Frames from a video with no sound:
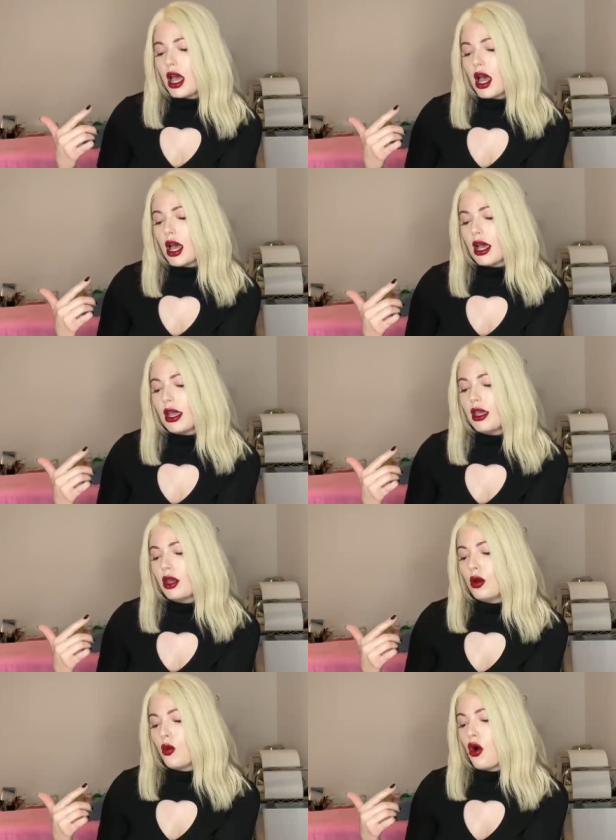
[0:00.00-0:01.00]

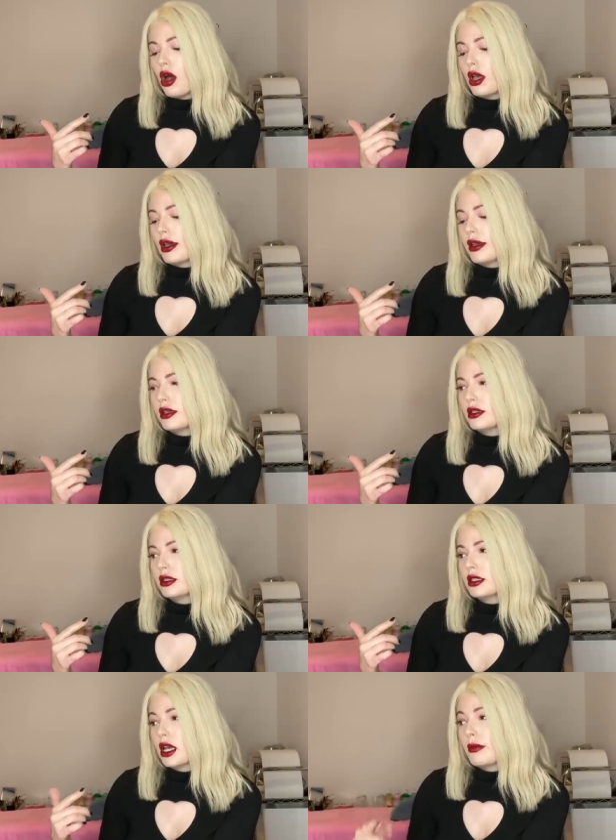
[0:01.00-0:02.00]
I
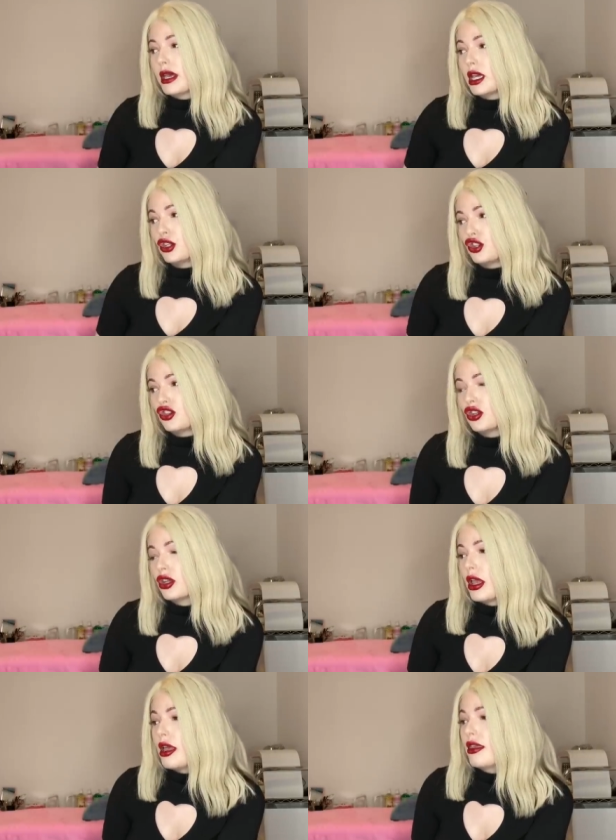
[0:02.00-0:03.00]
was a bitch,
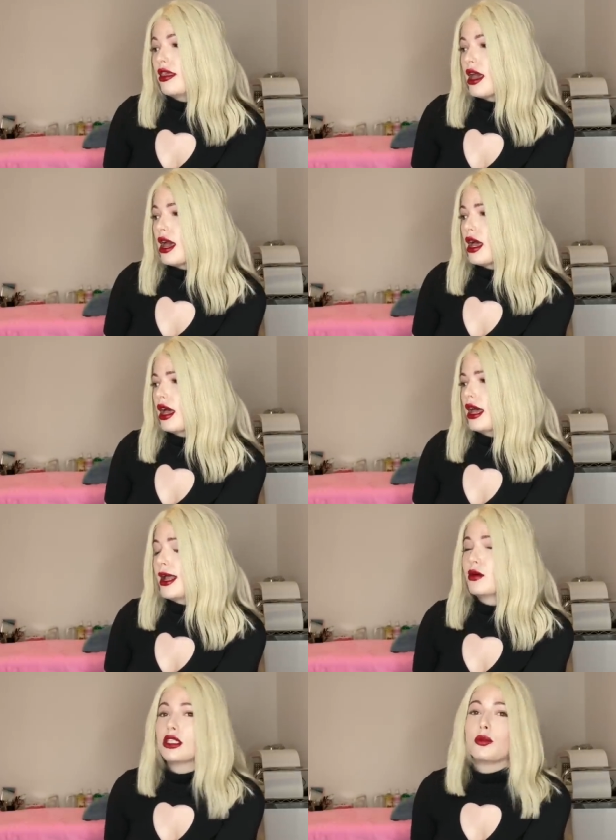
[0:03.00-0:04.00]
that
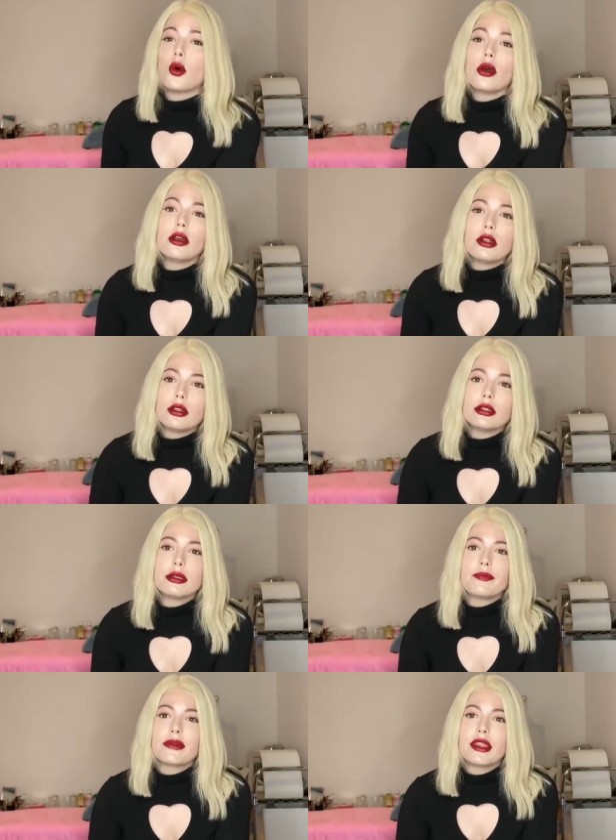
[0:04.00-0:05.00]
I was spoiled,
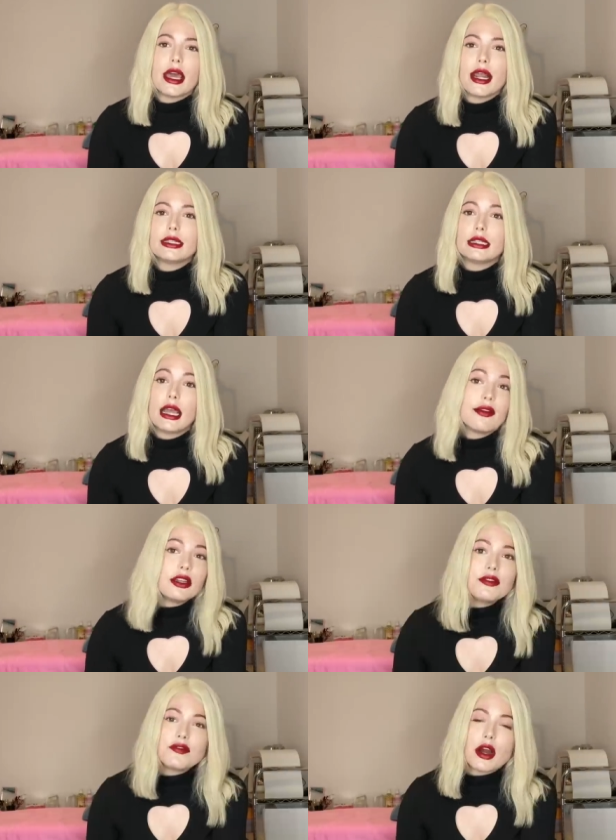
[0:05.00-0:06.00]
that I didn't have
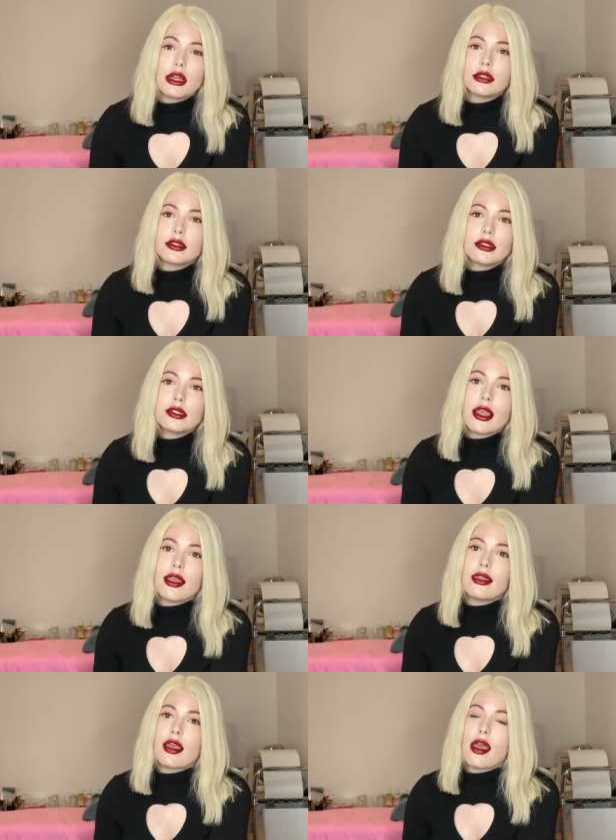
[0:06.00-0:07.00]
any friends,
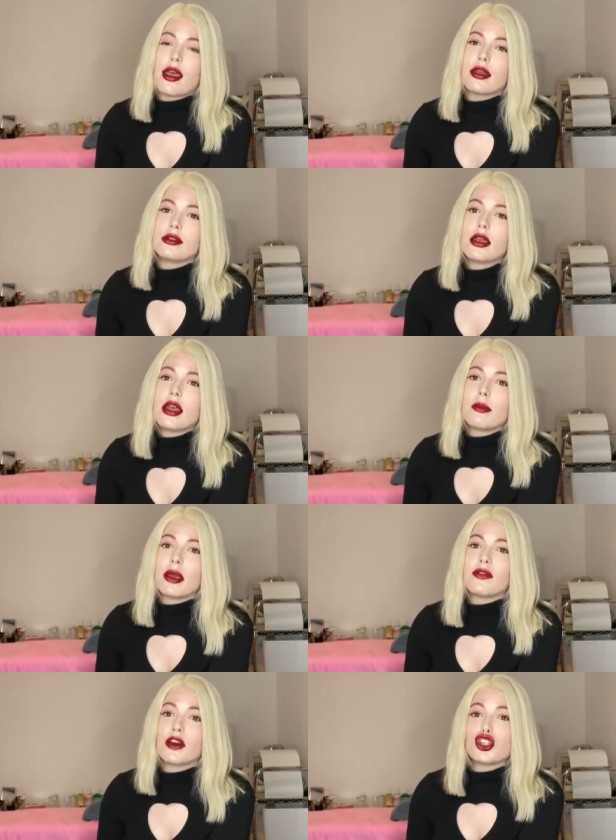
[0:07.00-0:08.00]
and that my
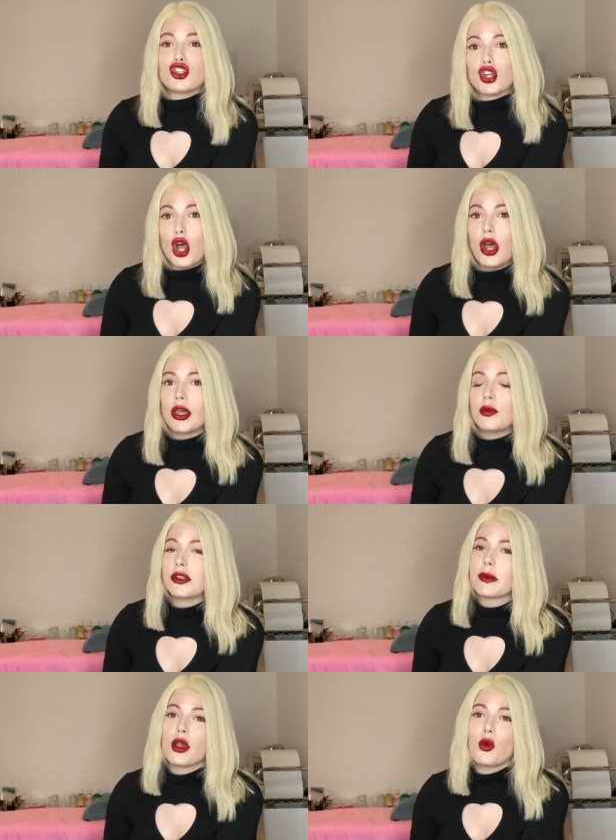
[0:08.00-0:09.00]
friend Sean
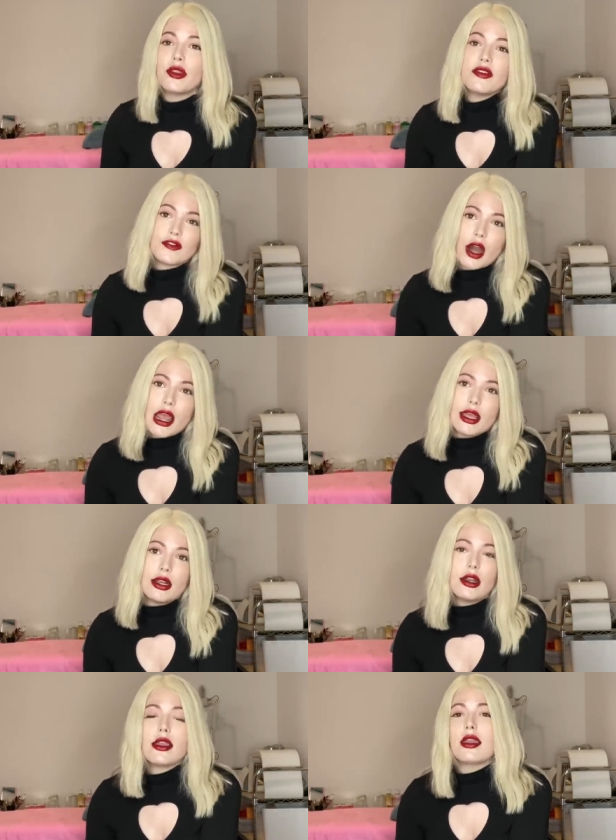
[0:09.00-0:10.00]
was my only
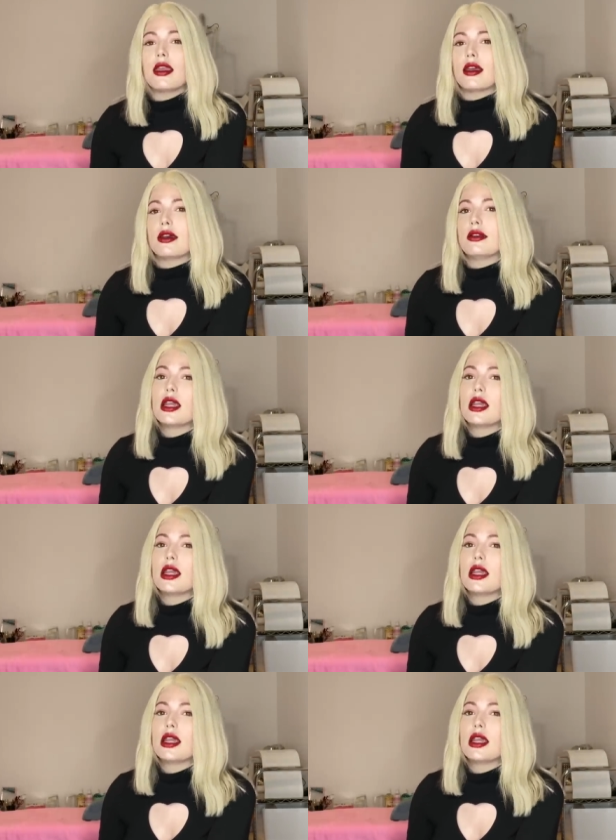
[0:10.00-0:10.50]
friend and